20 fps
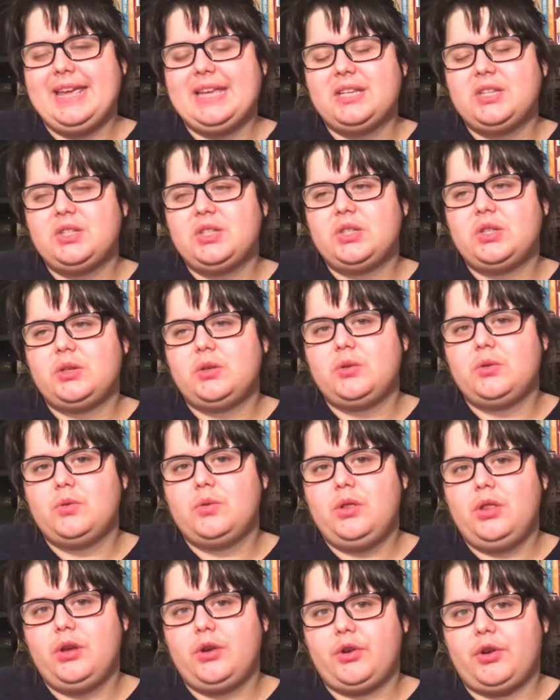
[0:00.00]

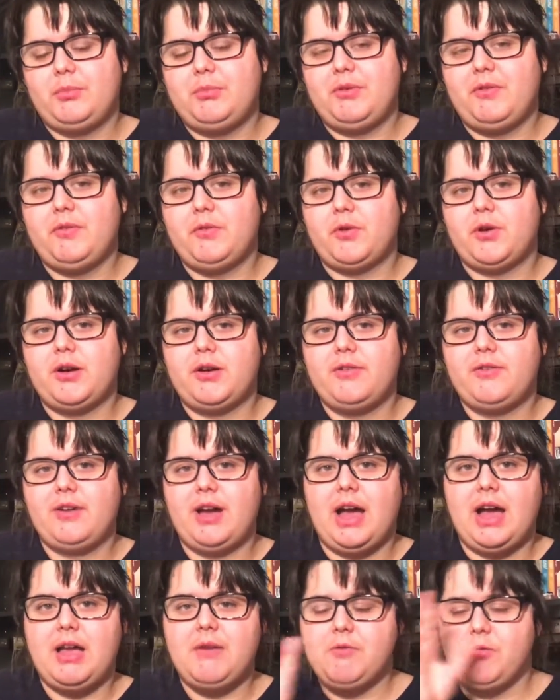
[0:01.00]
into the group of 4 or
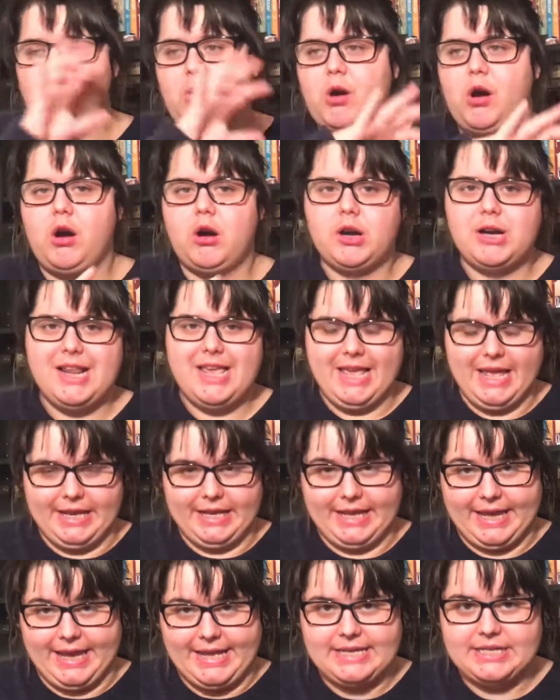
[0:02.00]
5 who are already
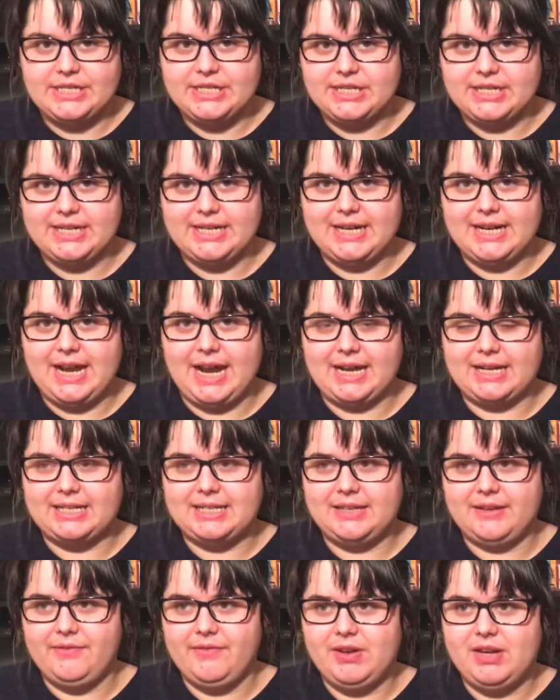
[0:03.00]
engaged in an
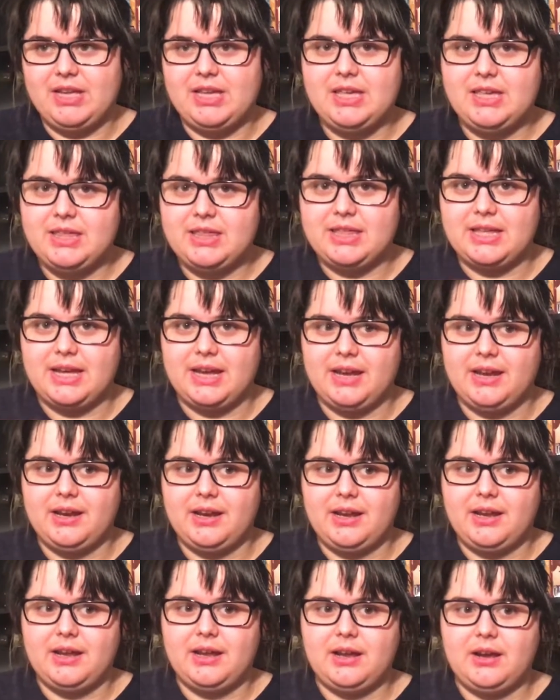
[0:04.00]
activity
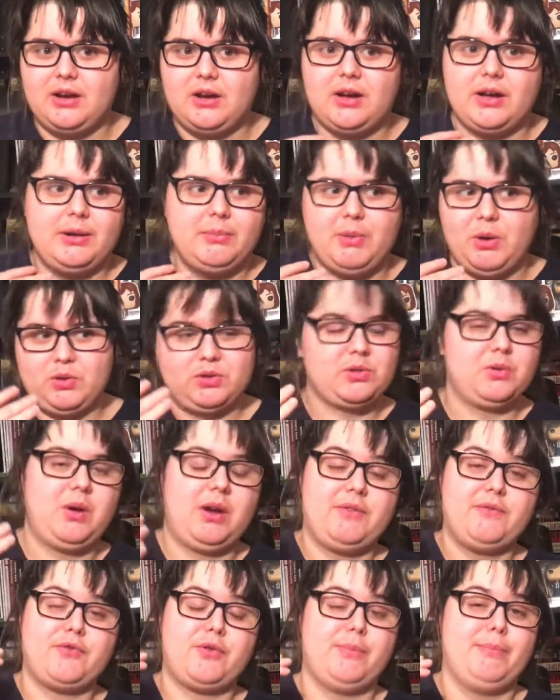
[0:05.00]
that I'm also
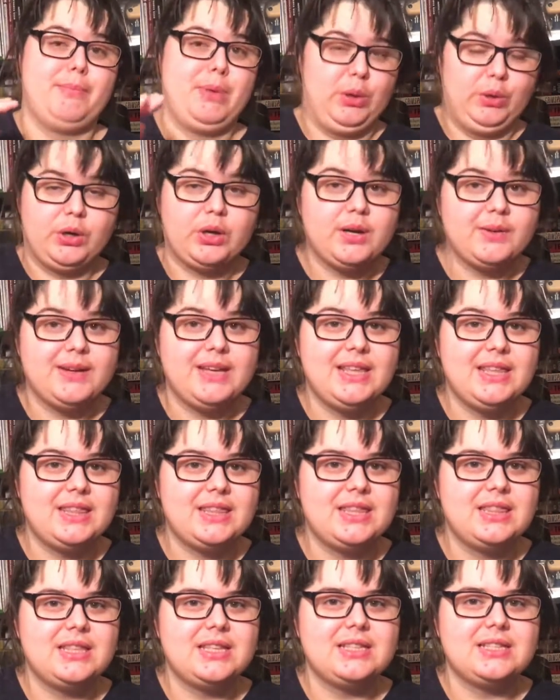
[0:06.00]
unfamiliar
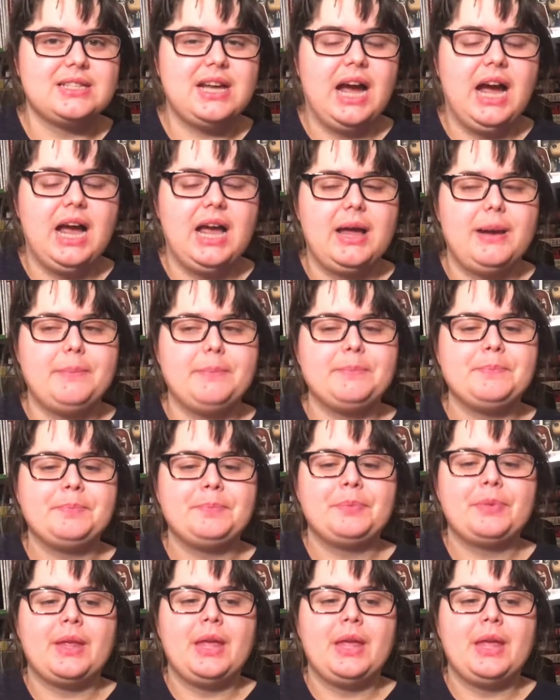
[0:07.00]
with at this time.